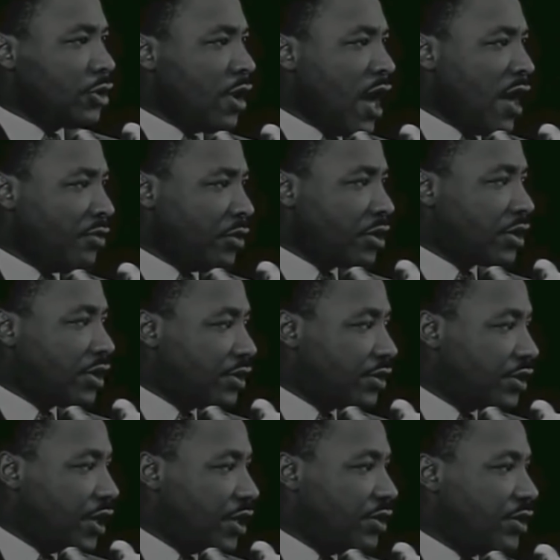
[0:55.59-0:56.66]
So I will
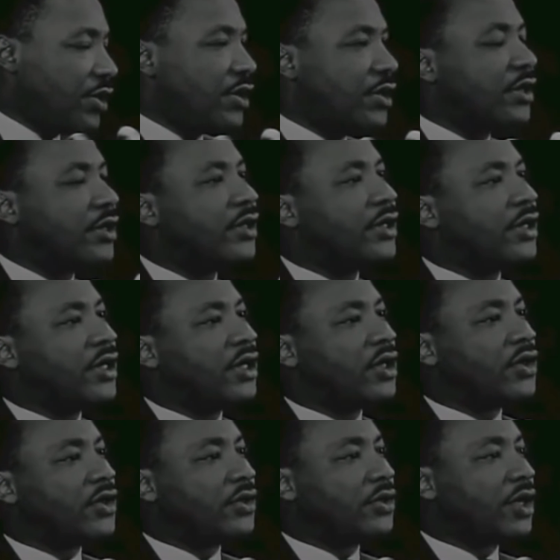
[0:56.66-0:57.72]
continue
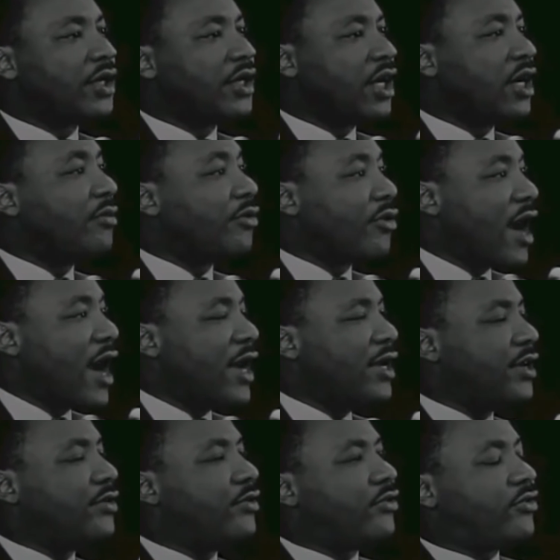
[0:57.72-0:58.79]
to condemn
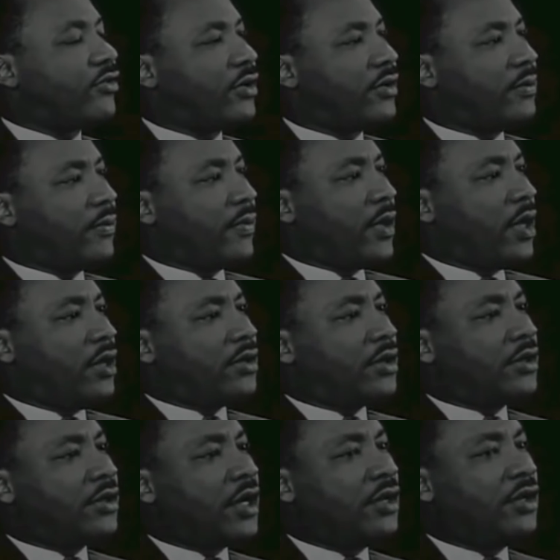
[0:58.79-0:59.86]
riots
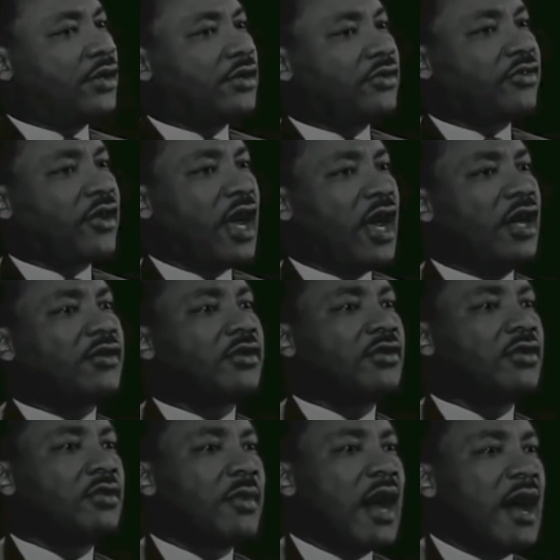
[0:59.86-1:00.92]
and continue to say
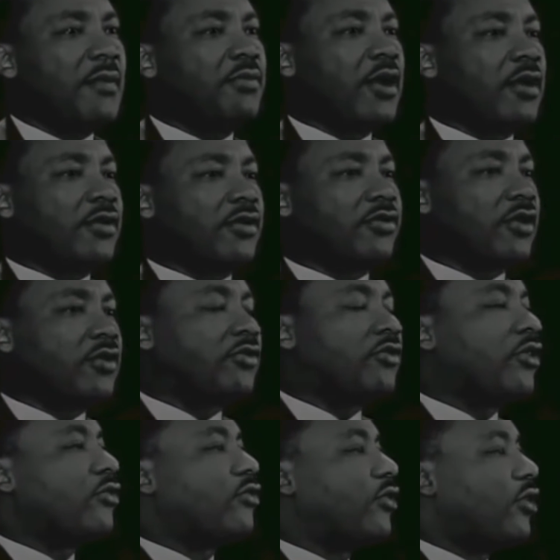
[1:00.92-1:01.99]
to my brothers
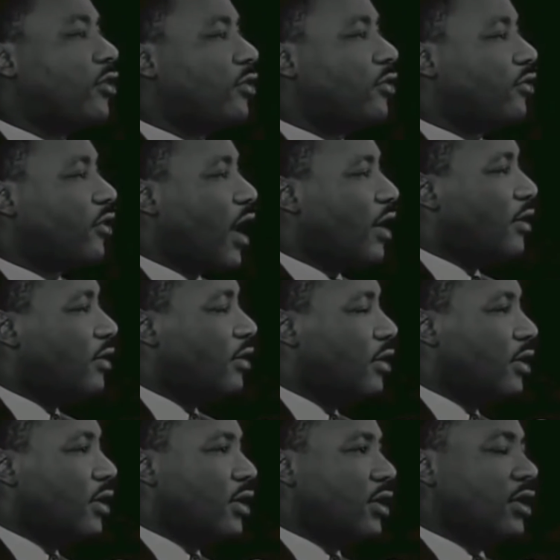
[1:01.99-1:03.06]
and sisters
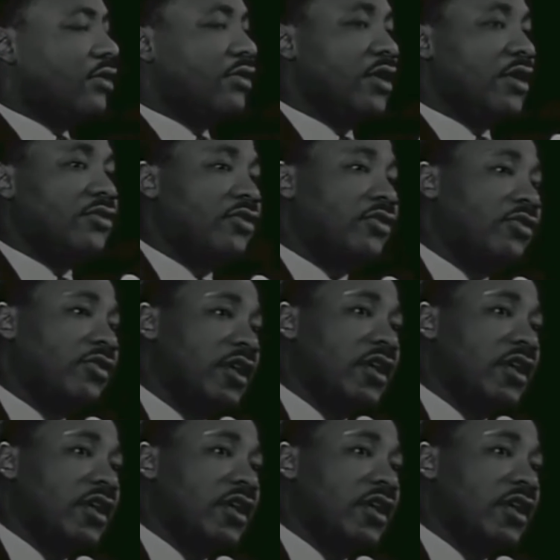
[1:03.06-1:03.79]
that this